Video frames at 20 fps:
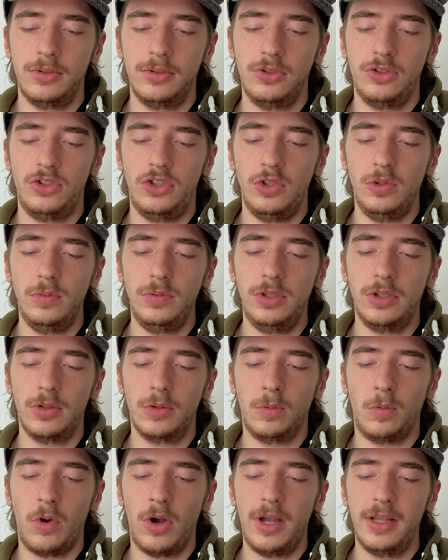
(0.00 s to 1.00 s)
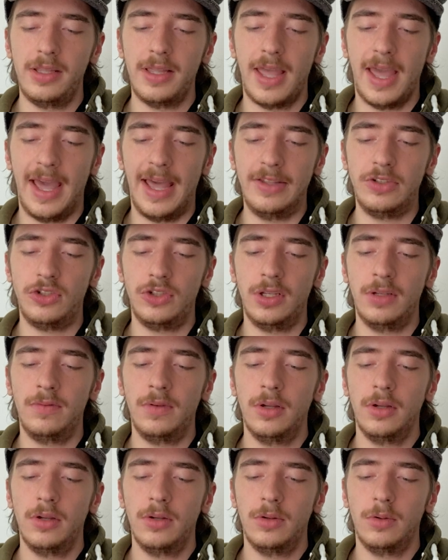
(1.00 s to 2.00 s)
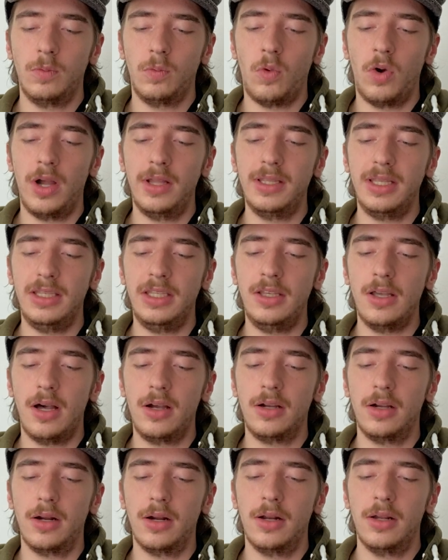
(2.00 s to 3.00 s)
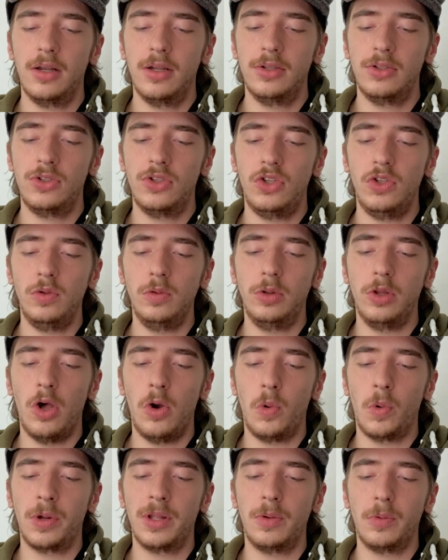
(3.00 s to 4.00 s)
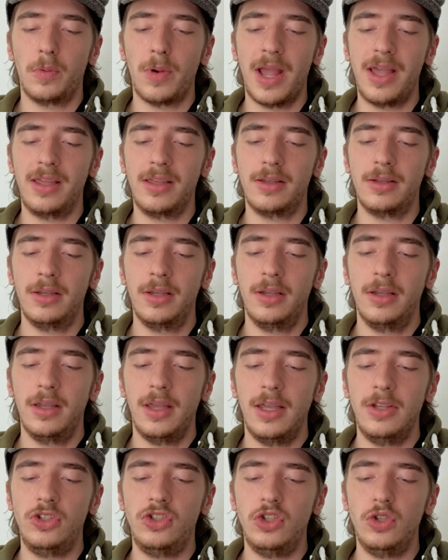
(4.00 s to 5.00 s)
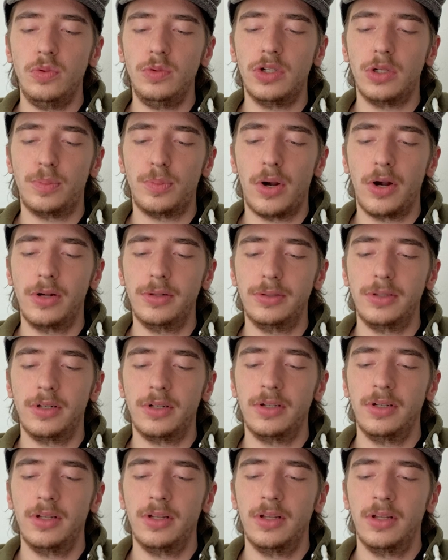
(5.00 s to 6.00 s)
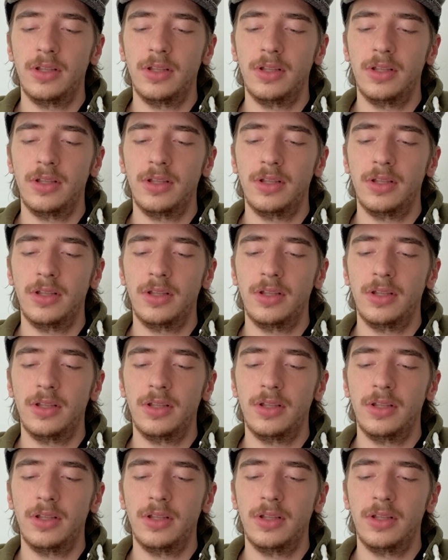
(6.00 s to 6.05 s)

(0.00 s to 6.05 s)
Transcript: Junior, 1. Adjective, 1. Younger, 2. Lower in rank, a junior partner.